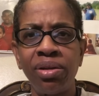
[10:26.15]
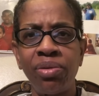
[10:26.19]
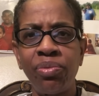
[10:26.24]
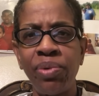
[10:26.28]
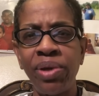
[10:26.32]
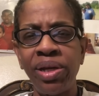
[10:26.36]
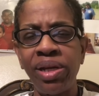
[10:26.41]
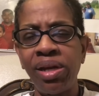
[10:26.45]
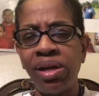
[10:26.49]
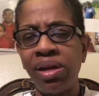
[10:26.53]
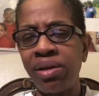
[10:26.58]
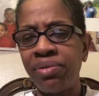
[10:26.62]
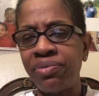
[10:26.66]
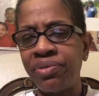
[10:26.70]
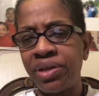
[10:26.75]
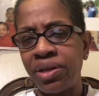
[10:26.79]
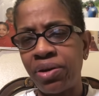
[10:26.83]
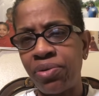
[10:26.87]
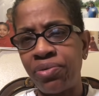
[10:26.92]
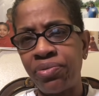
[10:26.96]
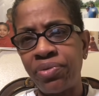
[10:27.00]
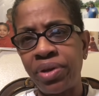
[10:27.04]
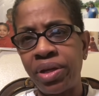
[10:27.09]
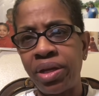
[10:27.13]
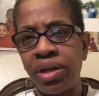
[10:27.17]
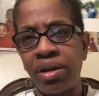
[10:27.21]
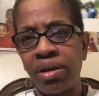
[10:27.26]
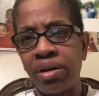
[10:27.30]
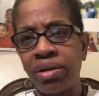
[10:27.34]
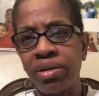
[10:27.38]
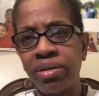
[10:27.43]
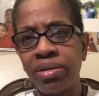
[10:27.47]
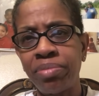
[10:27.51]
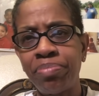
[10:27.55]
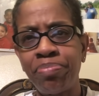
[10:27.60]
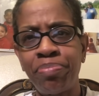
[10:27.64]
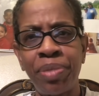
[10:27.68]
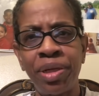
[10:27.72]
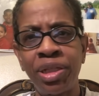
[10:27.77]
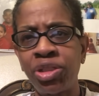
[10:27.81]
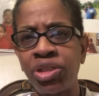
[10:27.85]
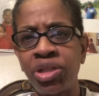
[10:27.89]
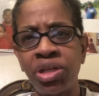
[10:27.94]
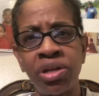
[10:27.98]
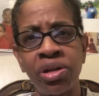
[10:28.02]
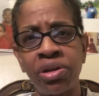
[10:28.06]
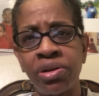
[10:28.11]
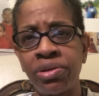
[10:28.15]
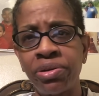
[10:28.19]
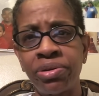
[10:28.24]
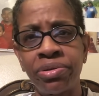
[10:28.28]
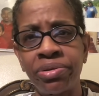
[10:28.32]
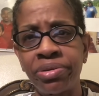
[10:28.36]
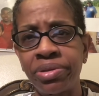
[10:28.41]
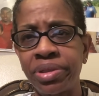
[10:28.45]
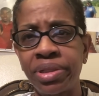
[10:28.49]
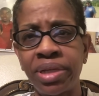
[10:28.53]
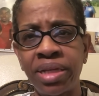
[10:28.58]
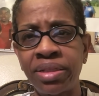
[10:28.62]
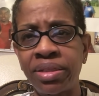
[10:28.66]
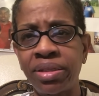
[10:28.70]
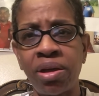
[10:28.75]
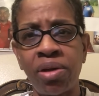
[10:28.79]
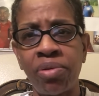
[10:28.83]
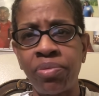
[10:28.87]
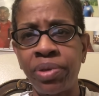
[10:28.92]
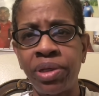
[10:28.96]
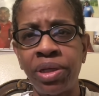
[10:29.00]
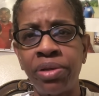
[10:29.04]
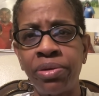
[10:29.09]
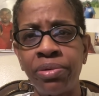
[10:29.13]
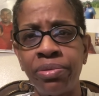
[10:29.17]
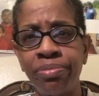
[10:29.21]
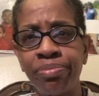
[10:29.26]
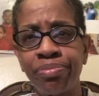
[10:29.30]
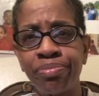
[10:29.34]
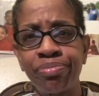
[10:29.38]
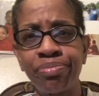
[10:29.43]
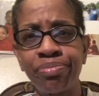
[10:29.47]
We love it over here. Bunch of nerds. That's all we do.